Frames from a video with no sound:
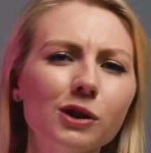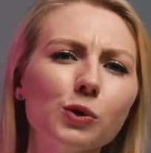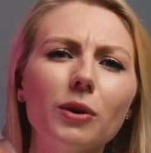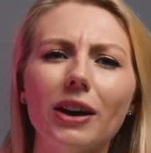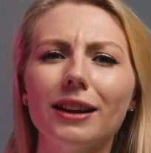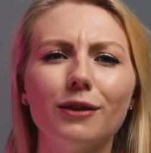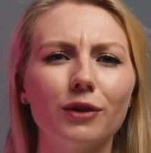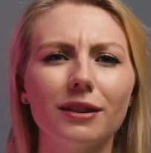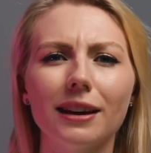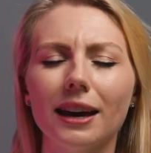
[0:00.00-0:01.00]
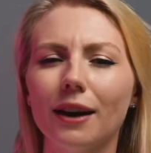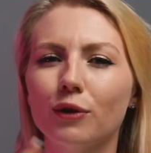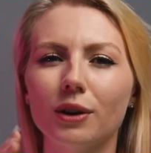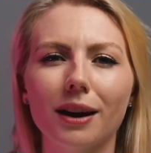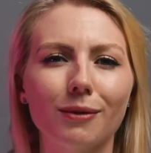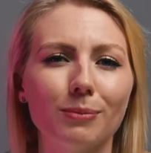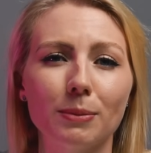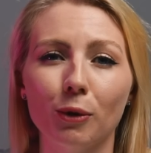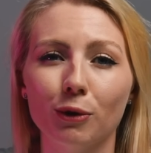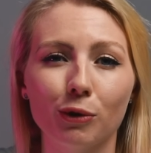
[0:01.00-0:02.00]
So at the end of the day, if you can't be
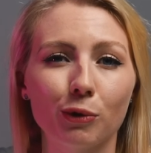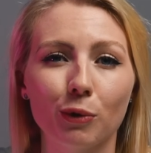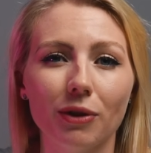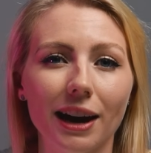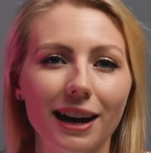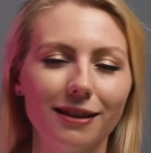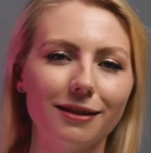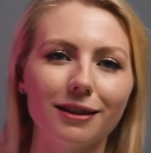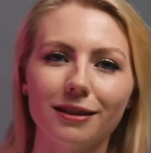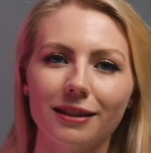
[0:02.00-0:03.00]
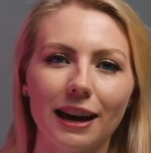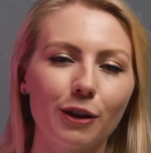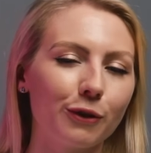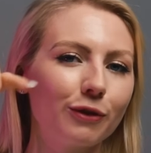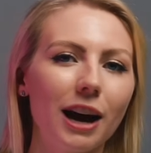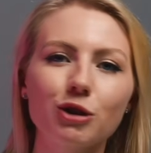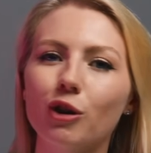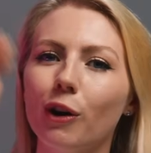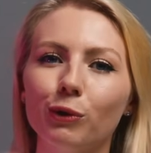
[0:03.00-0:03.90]
bothered throwing that editing together, Flash Cut